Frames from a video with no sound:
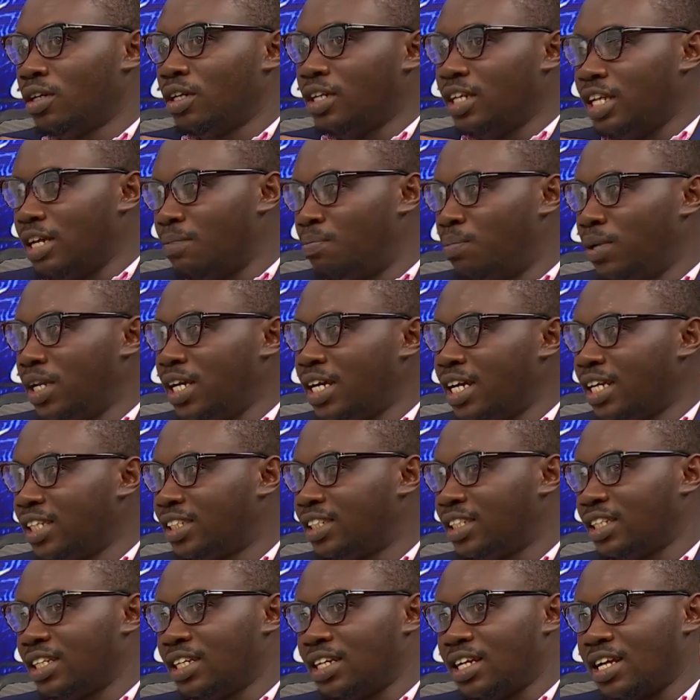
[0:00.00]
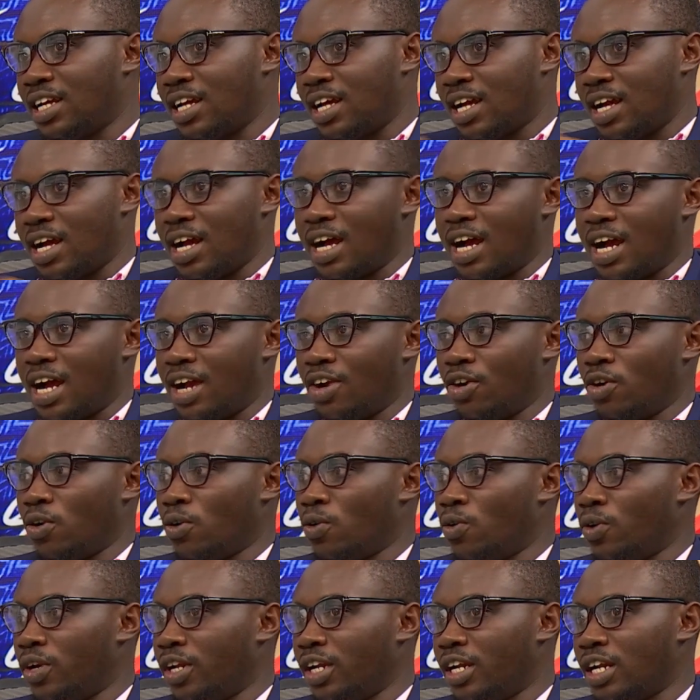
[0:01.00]
The players are not
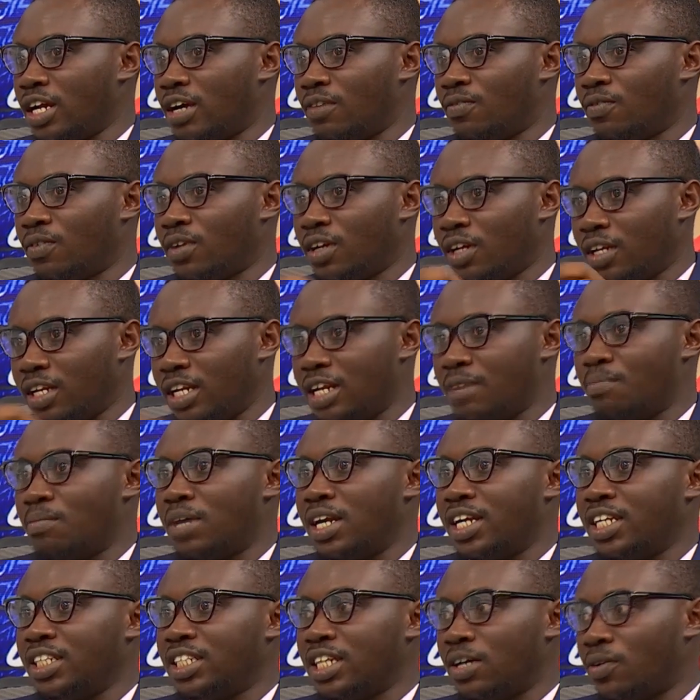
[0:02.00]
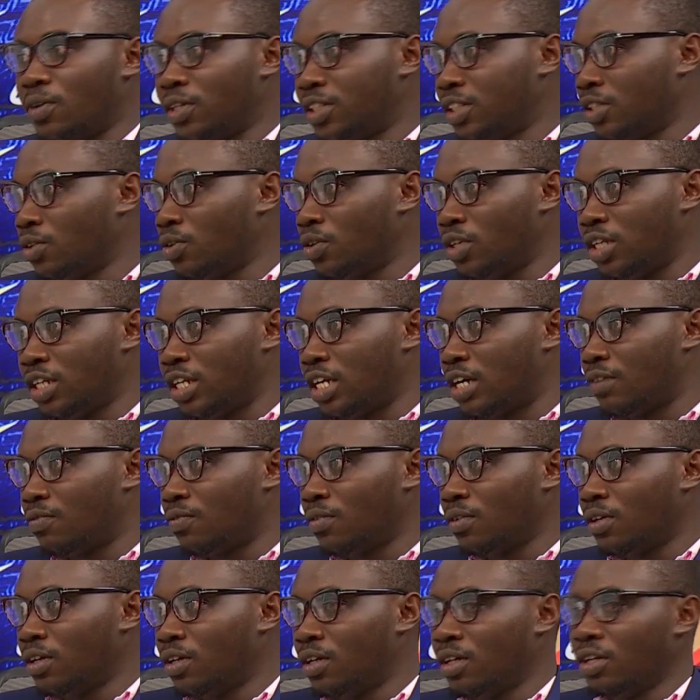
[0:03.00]
good enough. The manager wasn't good enough.
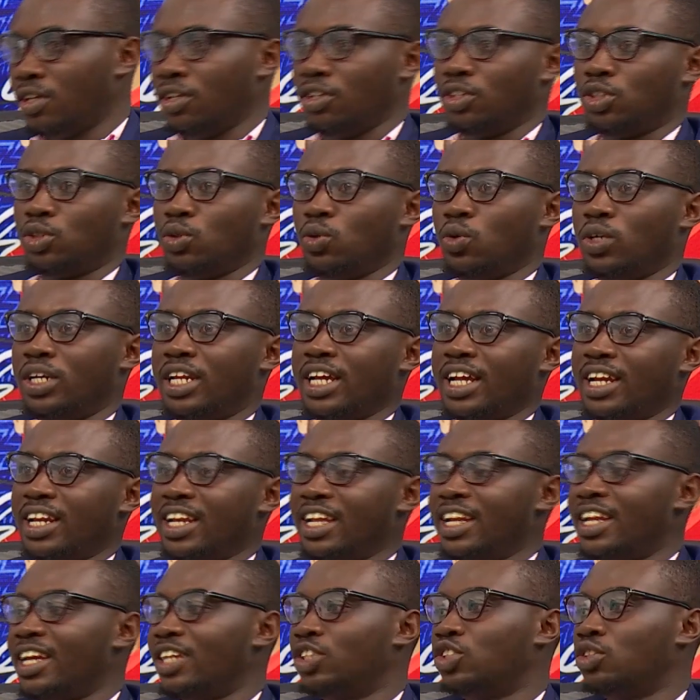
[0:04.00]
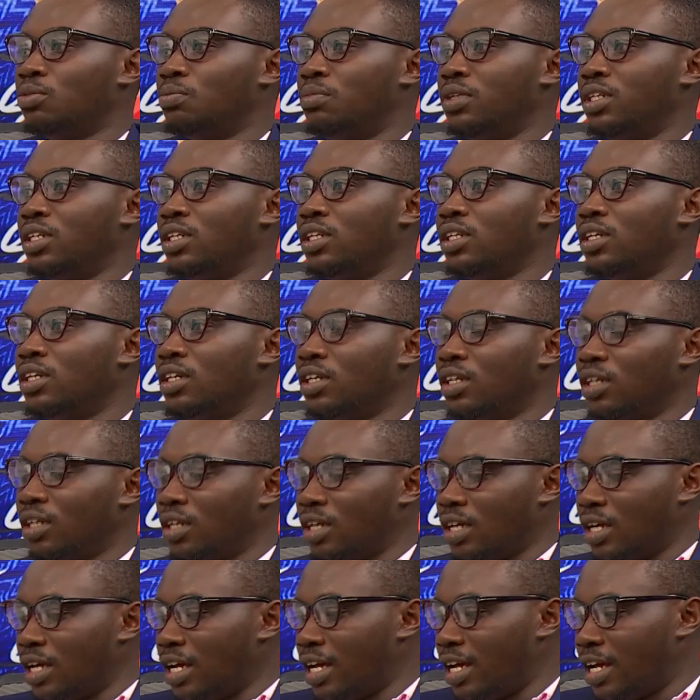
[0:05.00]
So there needed to be
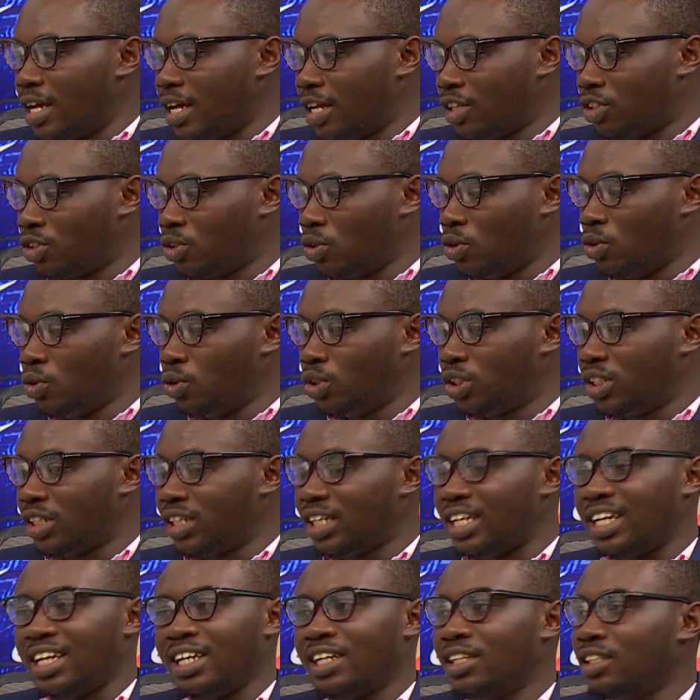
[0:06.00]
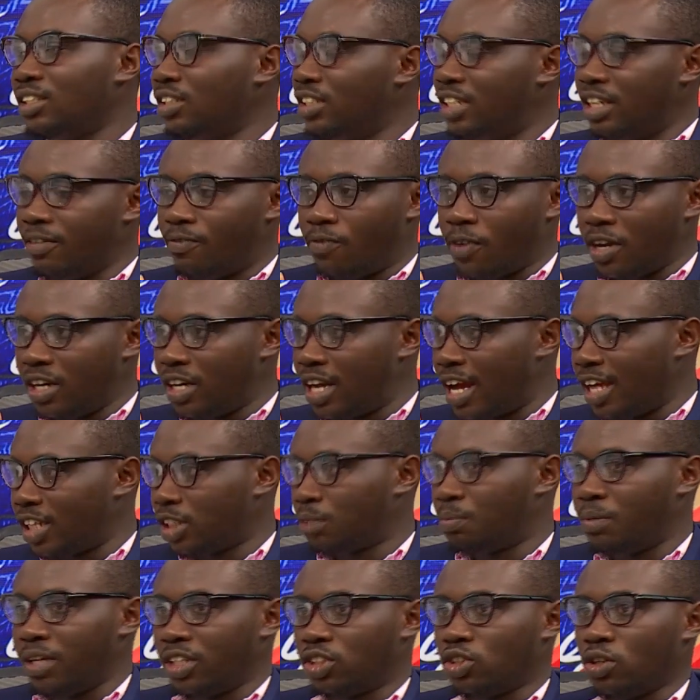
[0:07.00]
a solution in different
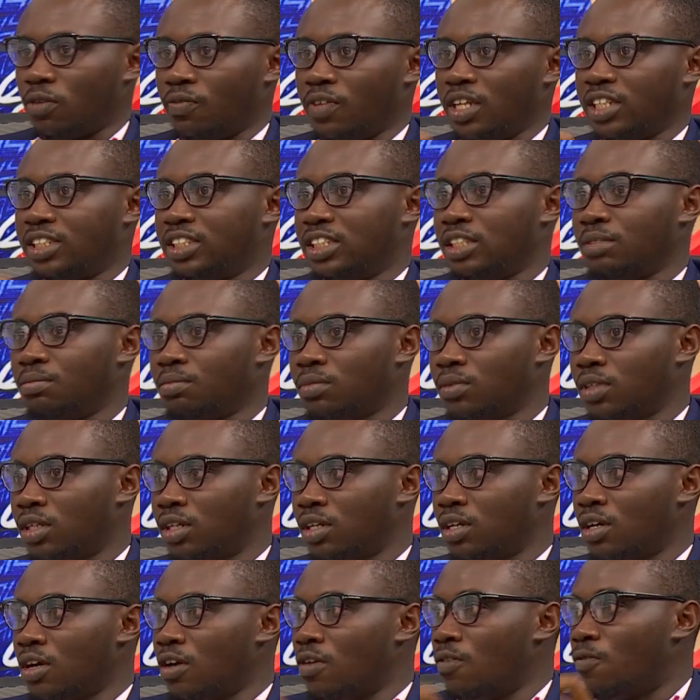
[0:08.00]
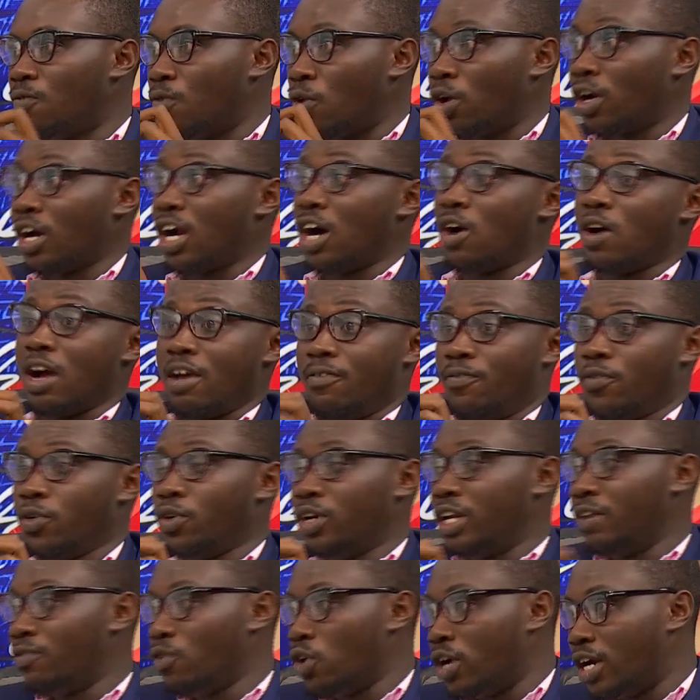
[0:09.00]
aspects of the team. For now, I feel
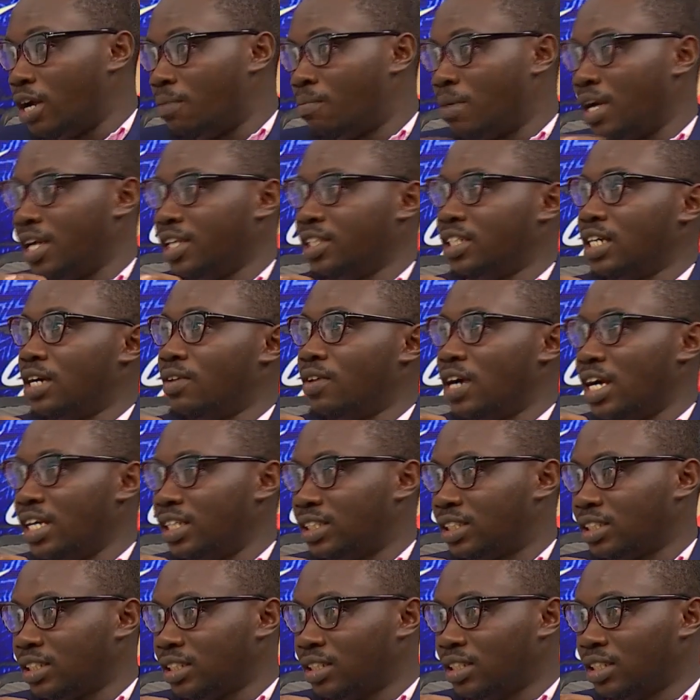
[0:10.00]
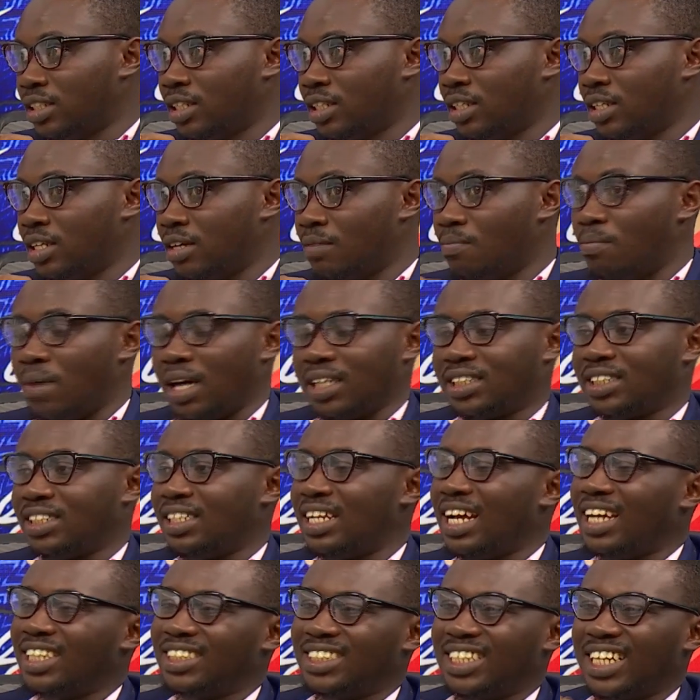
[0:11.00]
they've got the manager right. But
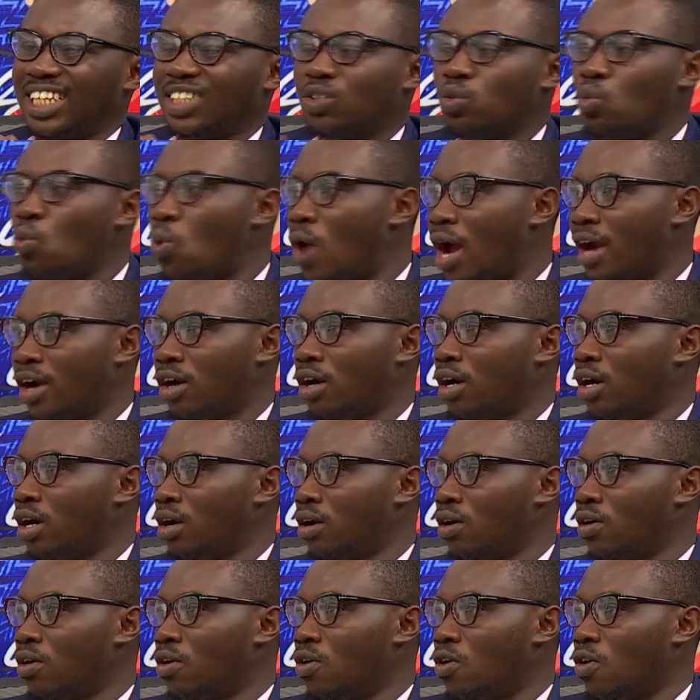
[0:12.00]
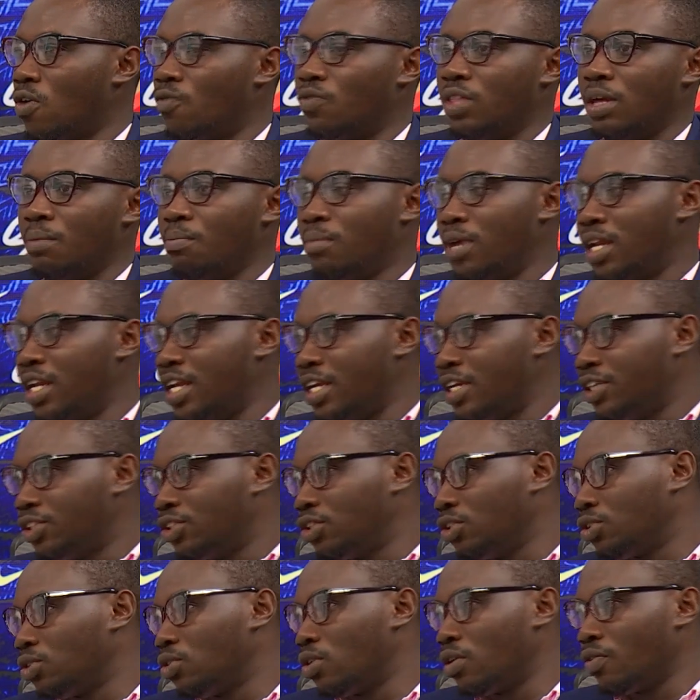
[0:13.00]
that's just one of the many
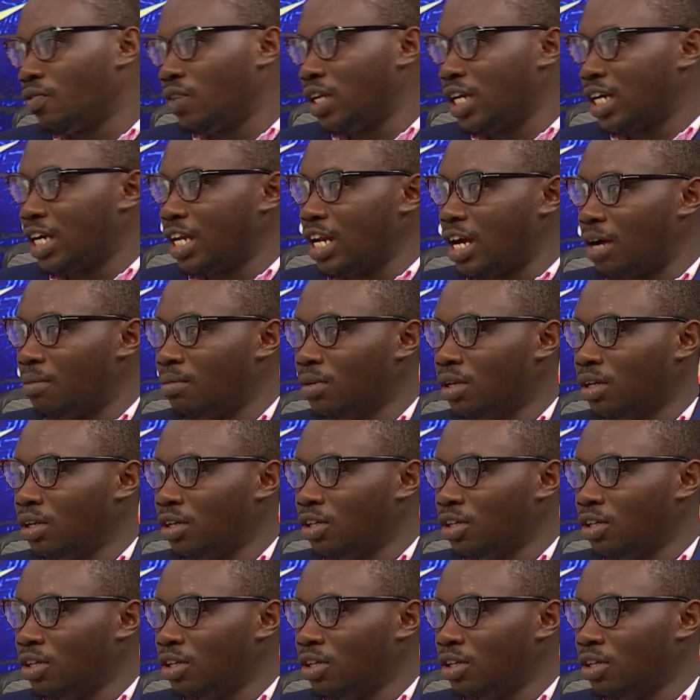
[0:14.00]
issues wrong with the club.